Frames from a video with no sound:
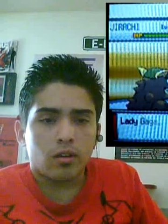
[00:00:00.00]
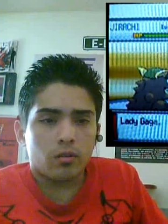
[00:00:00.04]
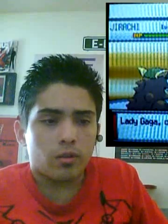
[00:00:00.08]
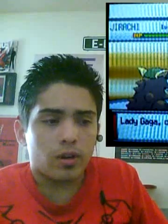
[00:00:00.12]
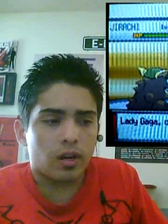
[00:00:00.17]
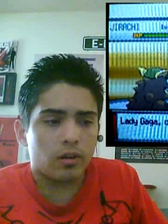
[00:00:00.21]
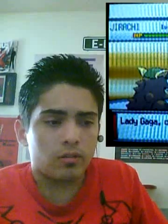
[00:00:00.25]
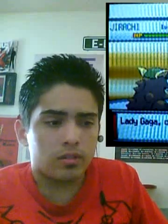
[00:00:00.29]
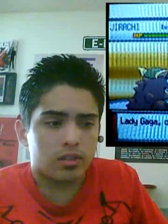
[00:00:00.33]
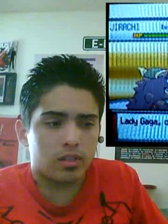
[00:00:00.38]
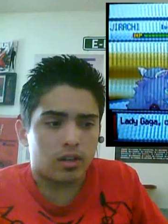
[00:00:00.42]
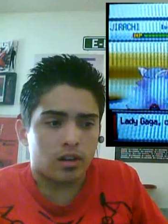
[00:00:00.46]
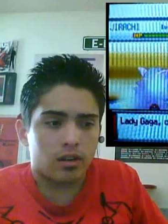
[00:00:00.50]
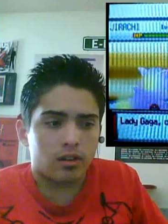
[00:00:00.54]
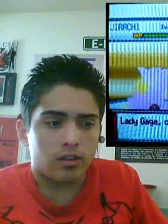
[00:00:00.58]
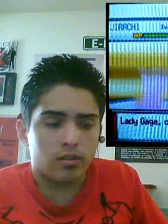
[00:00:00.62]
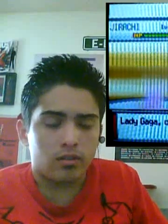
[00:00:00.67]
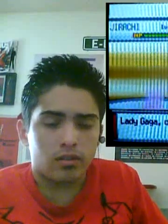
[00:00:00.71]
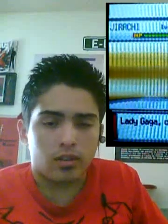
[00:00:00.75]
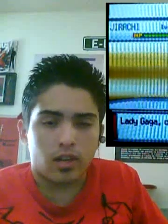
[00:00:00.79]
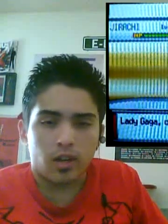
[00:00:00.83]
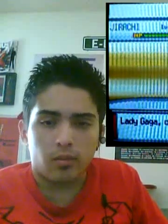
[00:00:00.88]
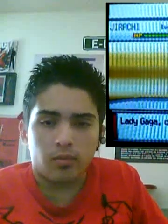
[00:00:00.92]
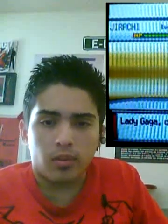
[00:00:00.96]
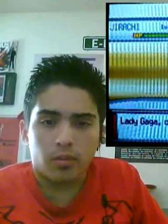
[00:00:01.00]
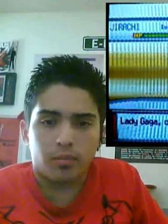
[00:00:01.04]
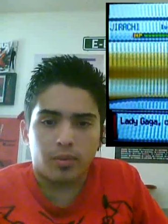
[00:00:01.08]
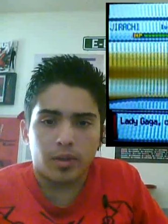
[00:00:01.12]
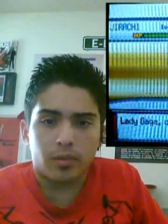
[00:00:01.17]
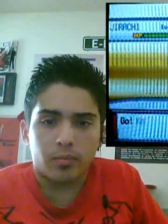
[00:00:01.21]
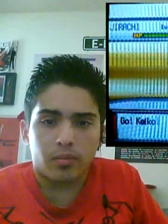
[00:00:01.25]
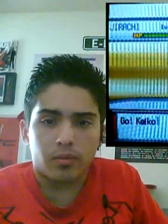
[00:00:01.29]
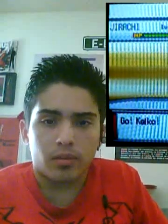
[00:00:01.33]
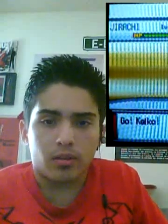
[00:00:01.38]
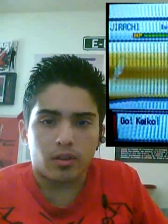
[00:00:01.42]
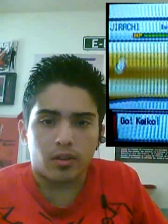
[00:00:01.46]
when I was talking to a couple of
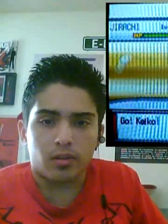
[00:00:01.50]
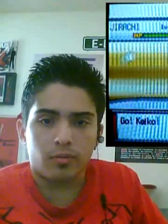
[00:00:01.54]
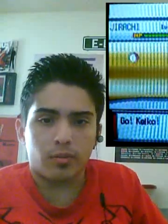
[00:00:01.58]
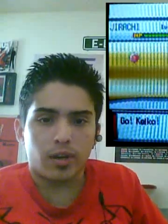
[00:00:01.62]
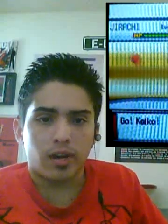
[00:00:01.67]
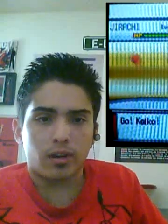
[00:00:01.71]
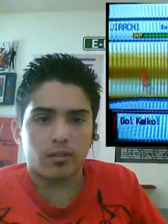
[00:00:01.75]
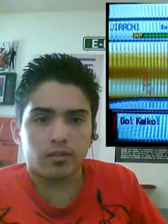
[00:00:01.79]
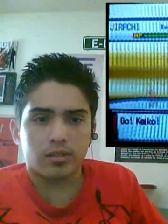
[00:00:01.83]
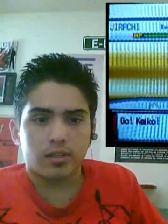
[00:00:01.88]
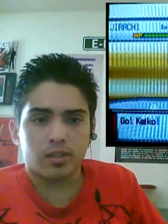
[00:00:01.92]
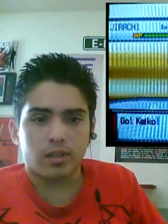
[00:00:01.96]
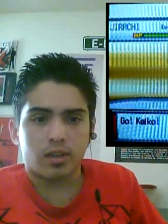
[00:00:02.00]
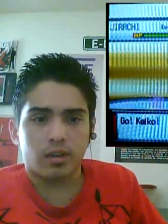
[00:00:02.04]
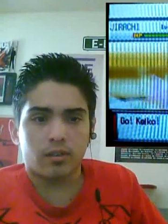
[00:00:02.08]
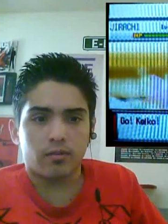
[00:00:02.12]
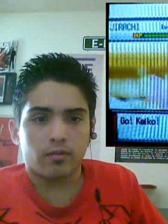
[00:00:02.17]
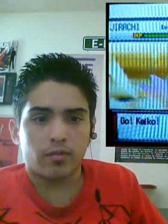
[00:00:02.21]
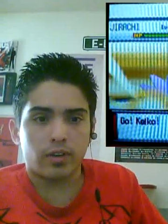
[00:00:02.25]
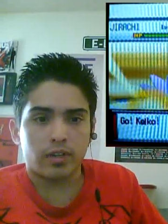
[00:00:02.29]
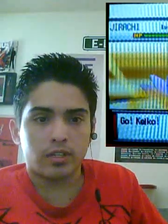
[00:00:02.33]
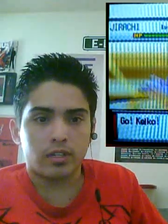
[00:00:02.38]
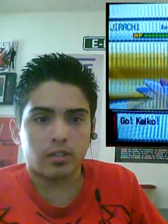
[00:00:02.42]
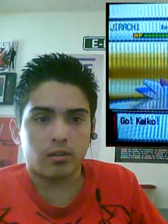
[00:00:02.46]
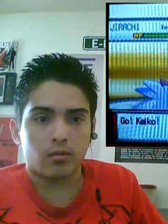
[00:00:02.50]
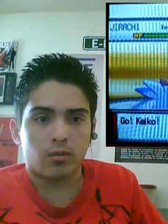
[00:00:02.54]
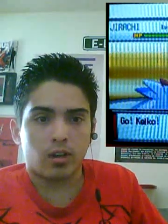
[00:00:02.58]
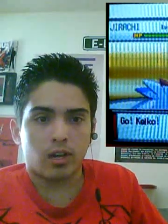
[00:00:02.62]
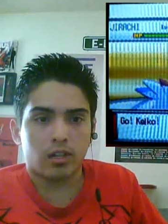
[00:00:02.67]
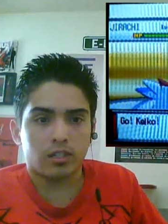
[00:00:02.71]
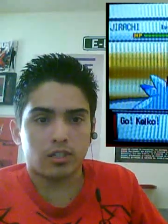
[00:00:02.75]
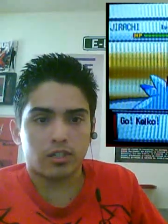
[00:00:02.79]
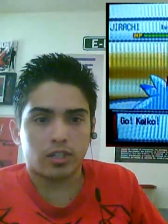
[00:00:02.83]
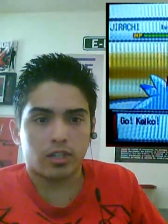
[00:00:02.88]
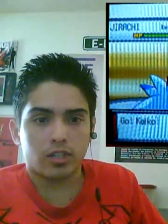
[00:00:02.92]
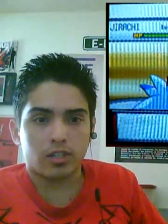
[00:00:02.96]
people about facing
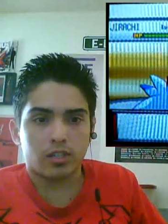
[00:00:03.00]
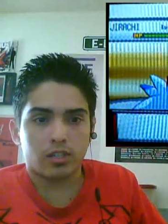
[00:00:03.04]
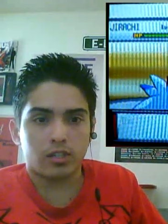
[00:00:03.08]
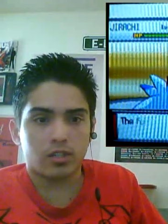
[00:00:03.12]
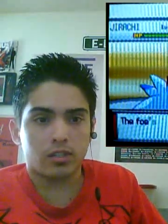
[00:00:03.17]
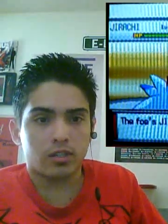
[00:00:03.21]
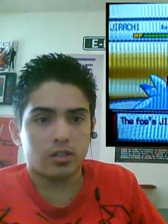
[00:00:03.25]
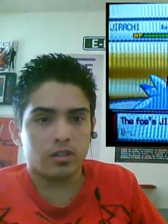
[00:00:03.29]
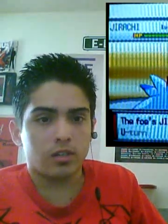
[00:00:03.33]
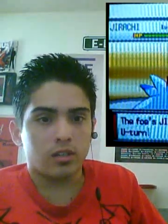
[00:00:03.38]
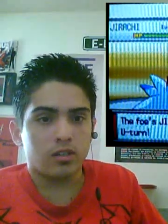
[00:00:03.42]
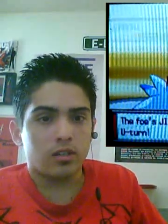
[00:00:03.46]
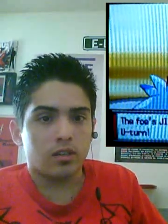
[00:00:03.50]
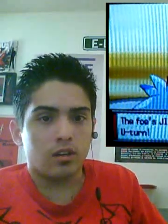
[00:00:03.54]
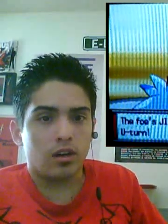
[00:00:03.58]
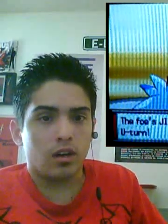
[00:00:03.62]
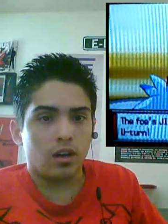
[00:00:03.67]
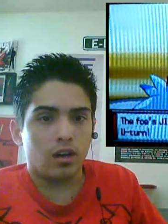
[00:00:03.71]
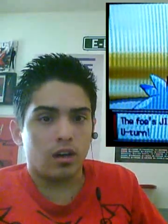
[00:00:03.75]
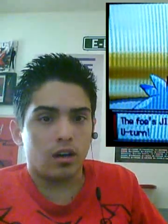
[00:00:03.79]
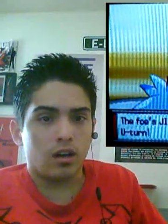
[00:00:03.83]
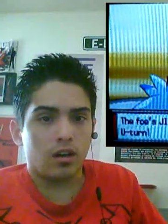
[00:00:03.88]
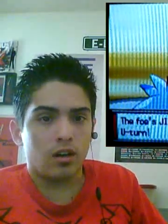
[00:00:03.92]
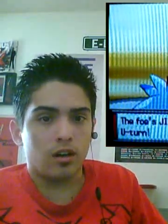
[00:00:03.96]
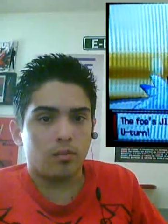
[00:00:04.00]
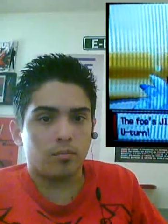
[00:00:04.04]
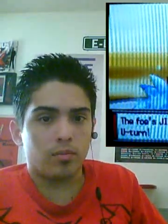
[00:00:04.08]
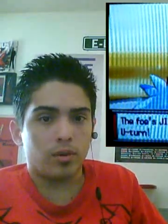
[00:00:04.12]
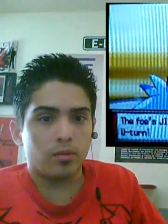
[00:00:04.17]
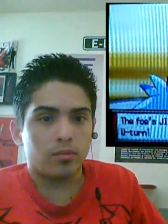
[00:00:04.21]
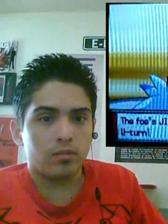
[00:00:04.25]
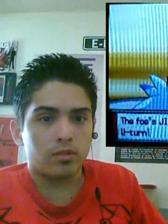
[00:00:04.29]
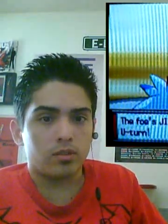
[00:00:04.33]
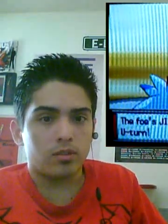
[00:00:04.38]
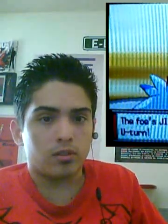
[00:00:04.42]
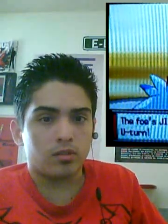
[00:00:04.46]
Wilechase,
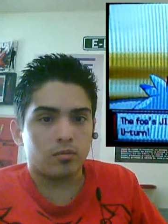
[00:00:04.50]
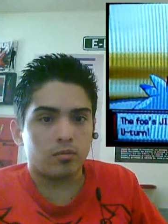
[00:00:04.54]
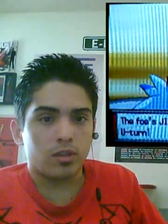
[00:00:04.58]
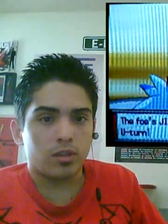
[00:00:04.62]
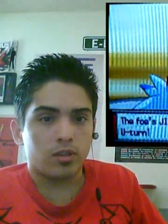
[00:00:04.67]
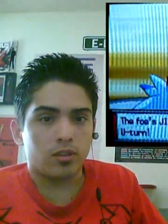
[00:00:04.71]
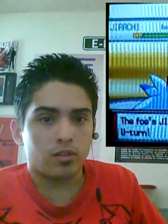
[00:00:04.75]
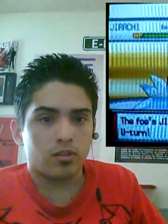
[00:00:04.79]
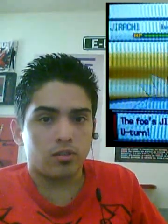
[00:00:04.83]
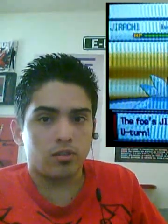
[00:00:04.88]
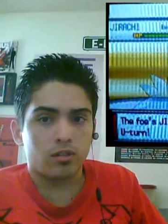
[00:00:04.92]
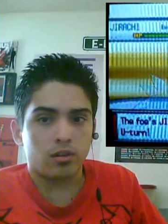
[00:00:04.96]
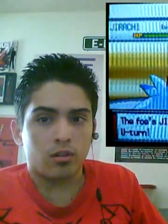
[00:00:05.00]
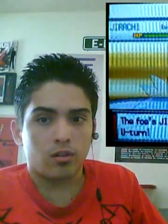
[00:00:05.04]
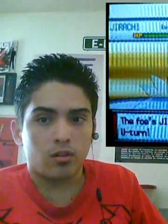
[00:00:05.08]
people told me, you